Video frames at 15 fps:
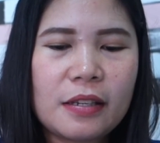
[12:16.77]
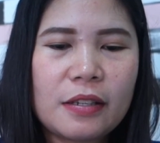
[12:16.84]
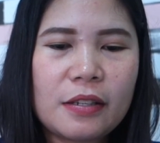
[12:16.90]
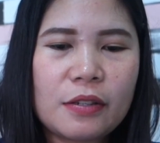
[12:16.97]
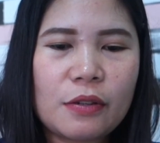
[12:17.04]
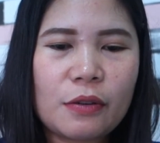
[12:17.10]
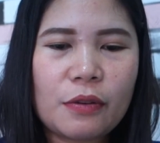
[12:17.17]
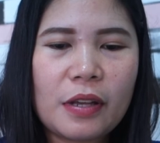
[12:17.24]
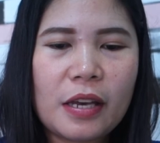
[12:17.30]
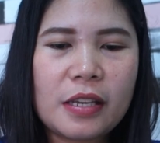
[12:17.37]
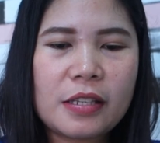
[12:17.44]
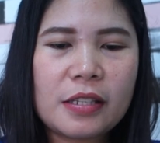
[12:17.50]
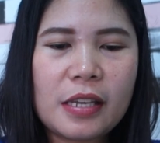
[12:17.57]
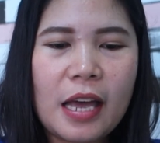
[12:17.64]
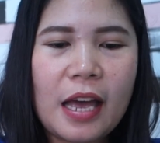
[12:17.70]
So they
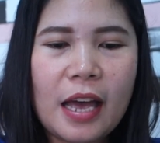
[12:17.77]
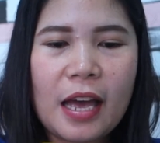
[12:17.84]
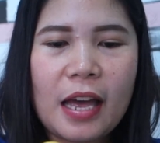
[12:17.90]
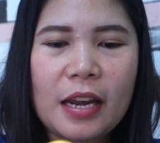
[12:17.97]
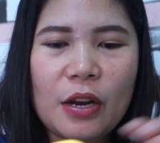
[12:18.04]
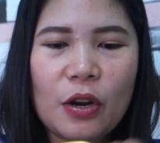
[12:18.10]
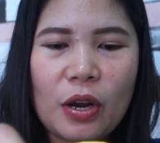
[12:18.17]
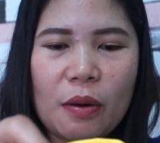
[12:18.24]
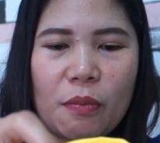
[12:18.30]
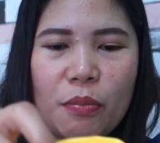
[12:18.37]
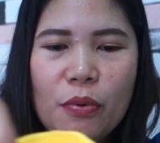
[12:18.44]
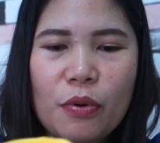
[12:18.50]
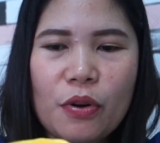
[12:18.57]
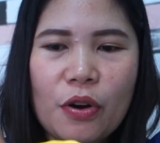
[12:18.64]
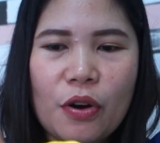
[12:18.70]
said you can
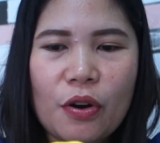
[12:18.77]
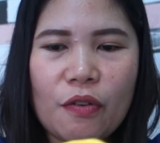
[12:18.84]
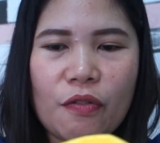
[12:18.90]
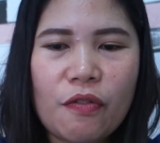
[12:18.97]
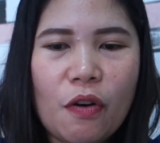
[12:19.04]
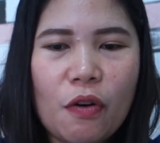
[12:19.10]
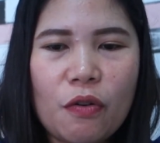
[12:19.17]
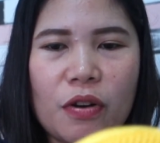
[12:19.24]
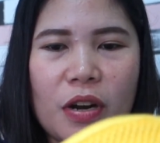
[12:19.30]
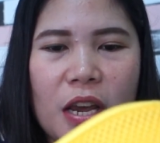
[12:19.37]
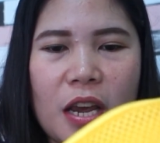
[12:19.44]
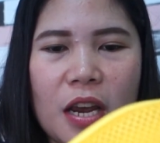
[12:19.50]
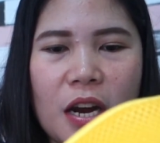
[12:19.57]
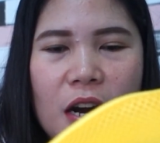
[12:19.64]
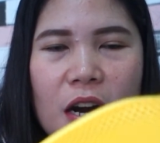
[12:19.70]
put your phone
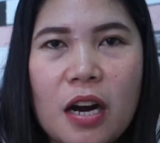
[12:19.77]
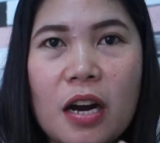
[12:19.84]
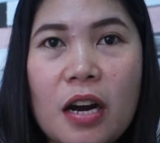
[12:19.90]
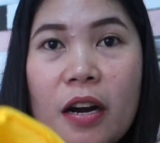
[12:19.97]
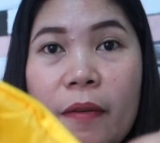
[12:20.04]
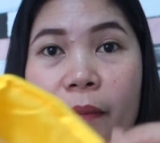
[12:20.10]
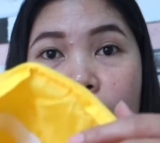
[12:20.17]
here.